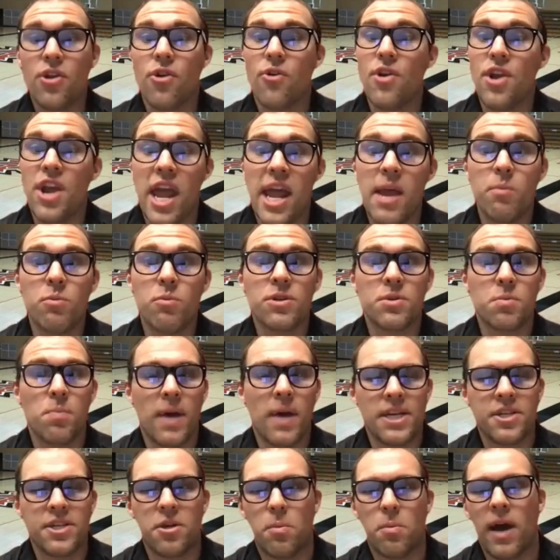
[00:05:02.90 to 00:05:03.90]
Your name was
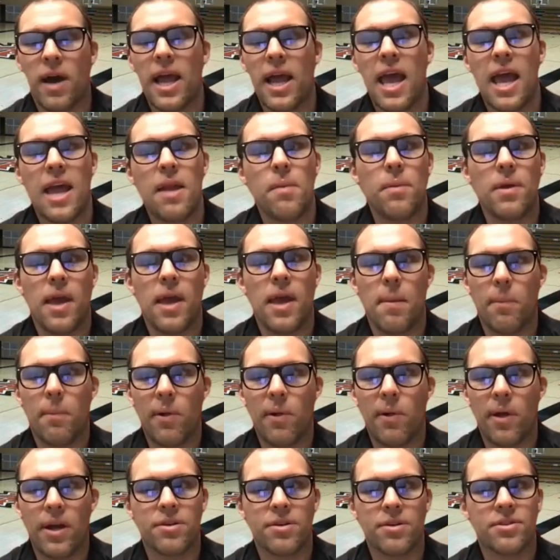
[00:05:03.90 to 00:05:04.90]
mentioned by NBA
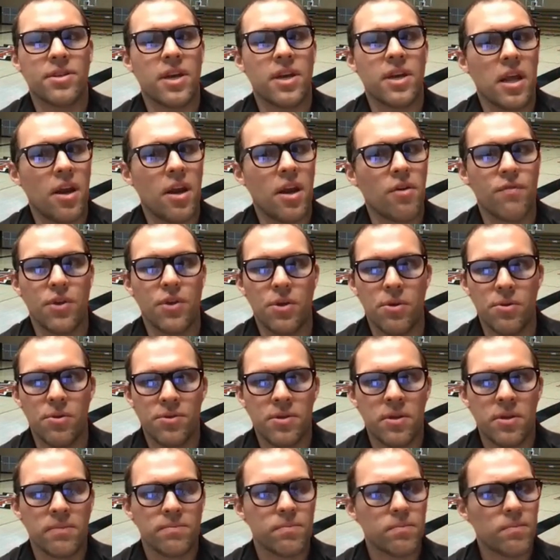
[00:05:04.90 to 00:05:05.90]
players in
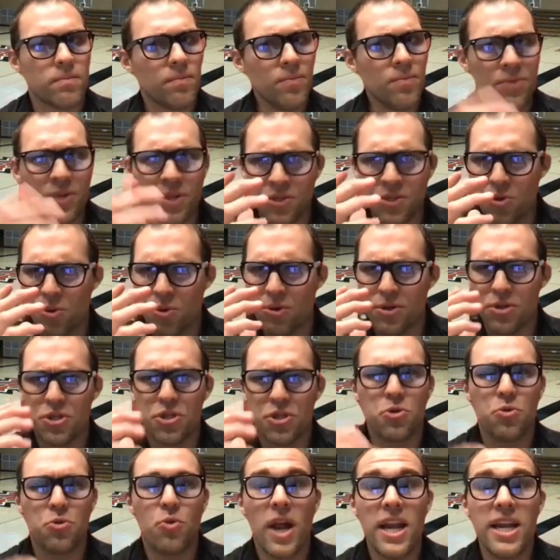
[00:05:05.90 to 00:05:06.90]
interviews. You were
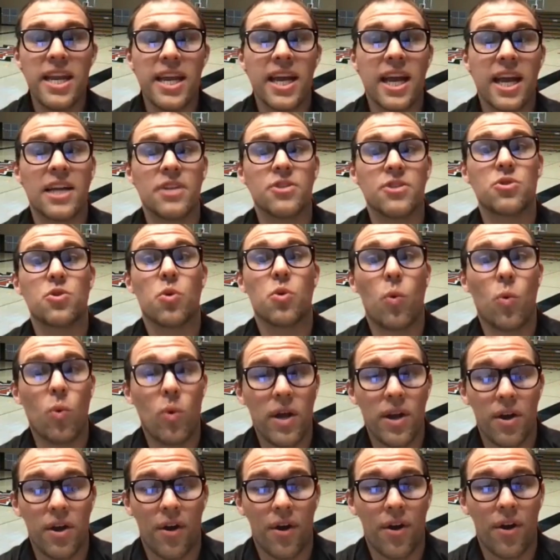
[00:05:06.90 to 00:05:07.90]
trending on
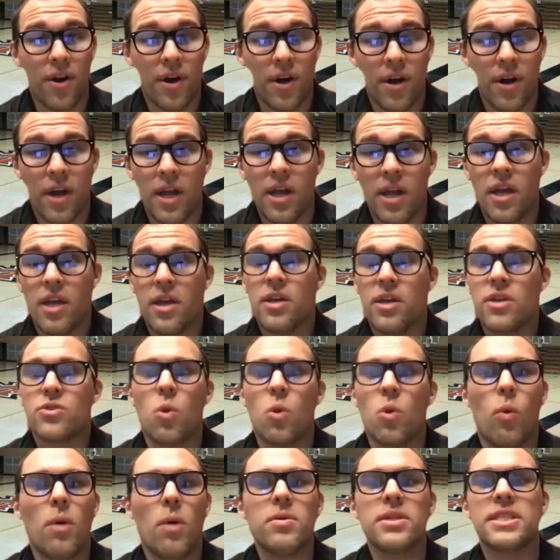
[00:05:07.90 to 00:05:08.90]
Twitter. So
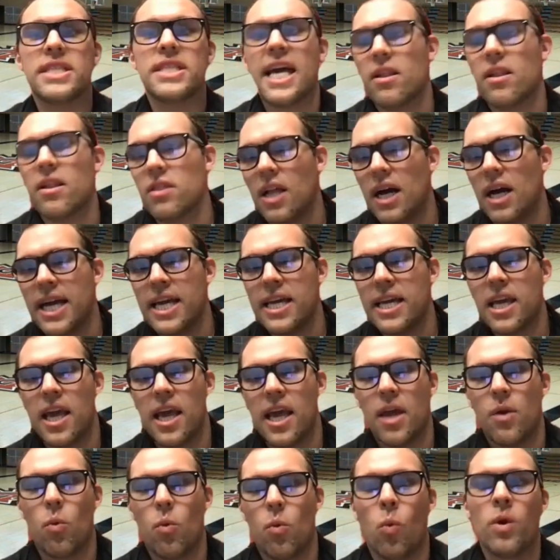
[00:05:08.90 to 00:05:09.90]
what was that like,
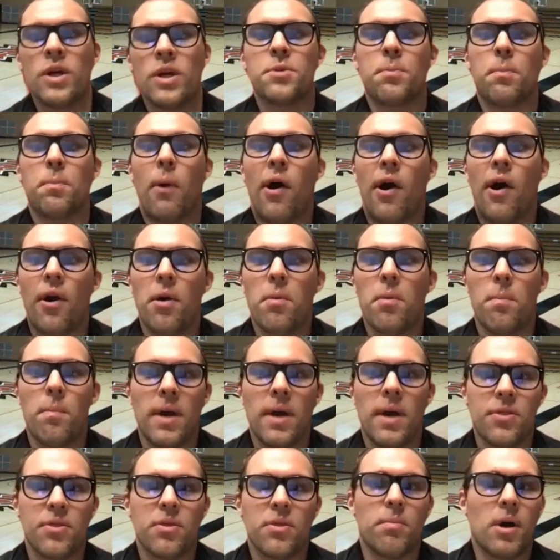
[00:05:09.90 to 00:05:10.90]
and which part
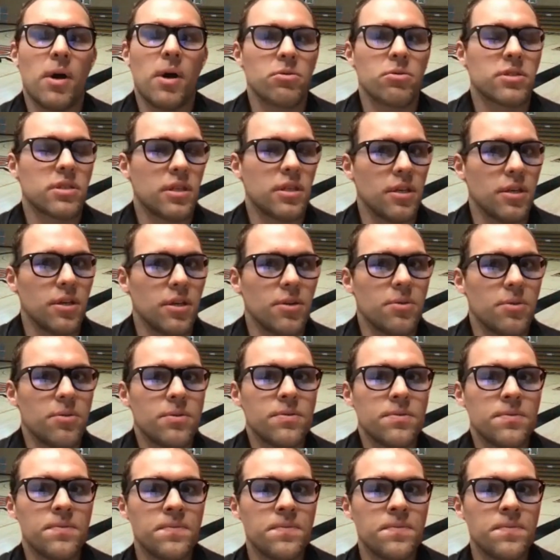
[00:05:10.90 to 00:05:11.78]
meant the most to you?